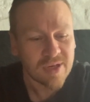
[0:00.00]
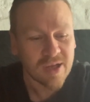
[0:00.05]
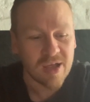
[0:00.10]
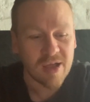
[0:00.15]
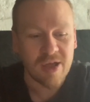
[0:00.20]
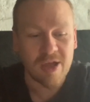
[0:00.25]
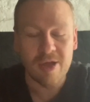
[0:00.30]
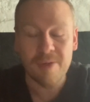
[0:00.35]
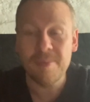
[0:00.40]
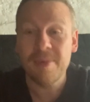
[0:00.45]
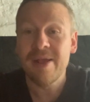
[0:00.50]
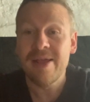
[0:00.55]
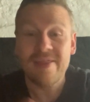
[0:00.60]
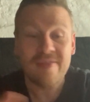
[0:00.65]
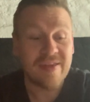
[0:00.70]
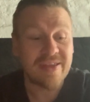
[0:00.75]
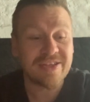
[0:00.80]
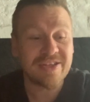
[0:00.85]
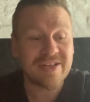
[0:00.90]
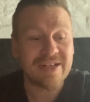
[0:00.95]
Then
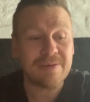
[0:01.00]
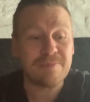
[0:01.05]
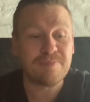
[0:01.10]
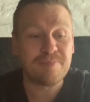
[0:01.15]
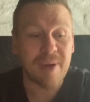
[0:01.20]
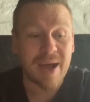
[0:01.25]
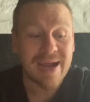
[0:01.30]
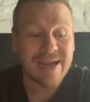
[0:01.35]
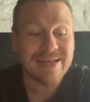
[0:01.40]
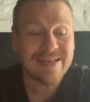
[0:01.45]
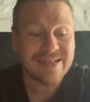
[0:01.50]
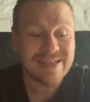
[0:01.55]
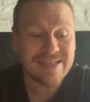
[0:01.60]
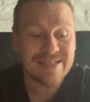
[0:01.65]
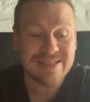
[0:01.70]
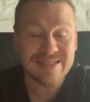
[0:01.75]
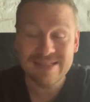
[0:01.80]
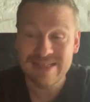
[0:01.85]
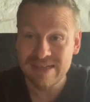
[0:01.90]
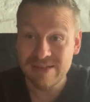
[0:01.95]
you need binding
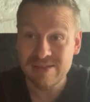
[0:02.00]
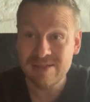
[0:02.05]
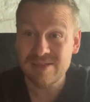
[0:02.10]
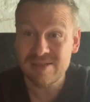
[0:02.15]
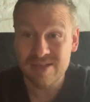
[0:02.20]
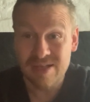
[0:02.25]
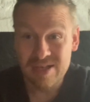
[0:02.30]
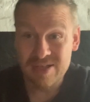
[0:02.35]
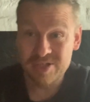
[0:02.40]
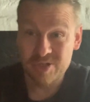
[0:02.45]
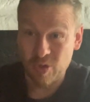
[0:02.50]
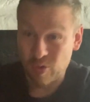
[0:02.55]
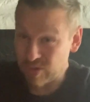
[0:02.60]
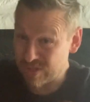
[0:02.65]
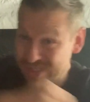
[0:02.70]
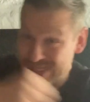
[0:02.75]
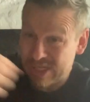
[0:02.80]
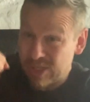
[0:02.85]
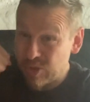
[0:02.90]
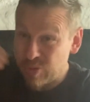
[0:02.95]
skills, so
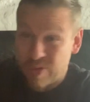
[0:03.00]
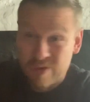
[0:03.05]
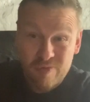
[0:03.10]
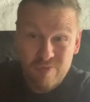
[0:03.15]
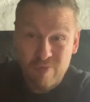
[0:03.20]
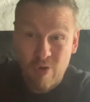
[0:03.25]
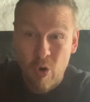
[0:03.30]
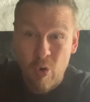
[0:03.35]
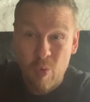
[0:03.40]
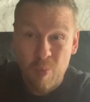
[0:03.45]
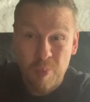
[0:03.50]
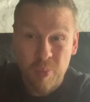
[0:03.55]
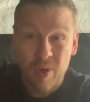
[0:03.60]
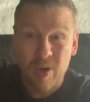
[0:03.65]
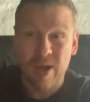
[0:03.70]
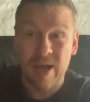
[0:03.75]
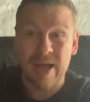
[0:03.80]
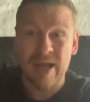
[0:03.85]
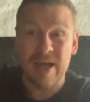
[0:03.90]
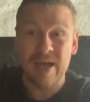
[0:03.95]
skills with rope
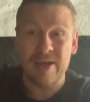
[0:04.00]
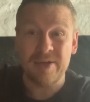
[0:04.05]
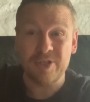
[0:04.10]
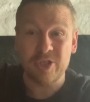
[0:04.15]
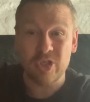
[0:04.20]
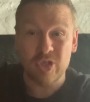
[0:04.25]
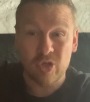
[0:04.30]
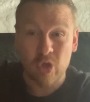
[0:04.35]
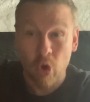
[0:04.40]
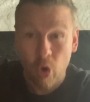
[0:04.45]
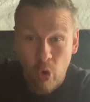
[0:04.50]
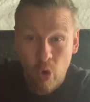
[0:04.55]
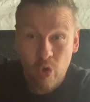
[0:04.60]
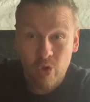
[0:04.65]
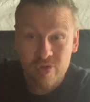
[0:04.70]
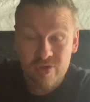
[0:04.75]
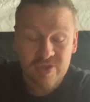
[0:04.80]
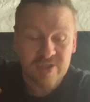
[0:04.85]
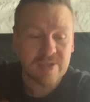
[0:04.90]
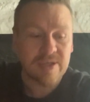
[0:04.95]
and
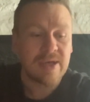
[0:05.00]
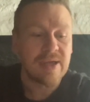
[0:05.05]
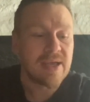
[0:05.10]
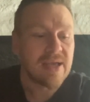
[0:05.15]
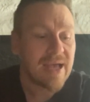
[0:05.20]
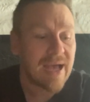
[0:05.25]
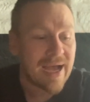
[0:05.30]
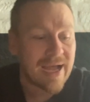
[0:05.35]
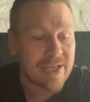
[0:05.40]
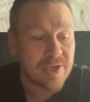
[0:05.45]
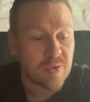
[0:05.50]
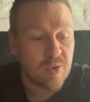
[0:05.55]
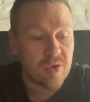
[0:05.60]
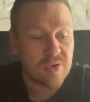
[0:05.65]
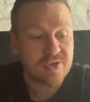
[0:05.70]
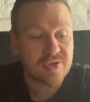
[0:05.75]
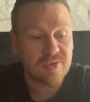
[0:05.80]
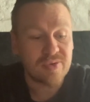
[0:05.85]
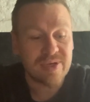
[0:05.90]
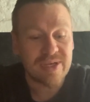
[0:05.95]
cords. And you
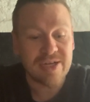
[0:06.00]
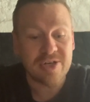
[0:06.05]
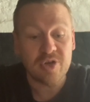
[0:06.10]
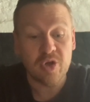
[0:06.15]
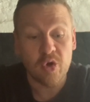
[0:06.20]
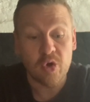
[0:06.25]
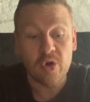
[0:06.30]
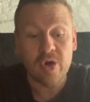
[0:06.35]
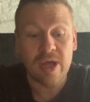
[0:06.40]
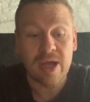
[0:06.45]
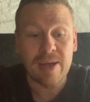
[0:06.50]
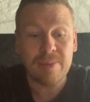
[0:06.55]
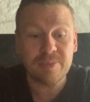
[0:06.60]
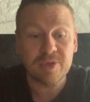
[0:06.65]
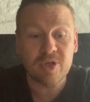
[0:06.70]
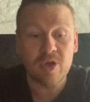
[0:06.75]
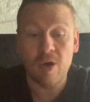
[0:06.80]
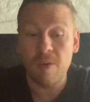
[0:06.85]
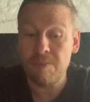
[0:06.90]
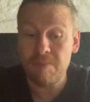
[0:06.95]
also need unarmed
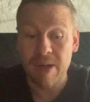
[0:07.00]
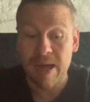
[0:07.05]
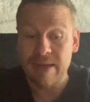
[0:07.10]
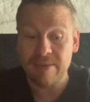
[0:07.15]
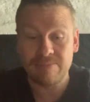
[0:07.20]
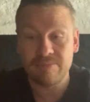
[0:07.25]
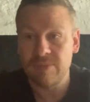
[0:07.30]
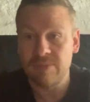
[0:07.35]
combat.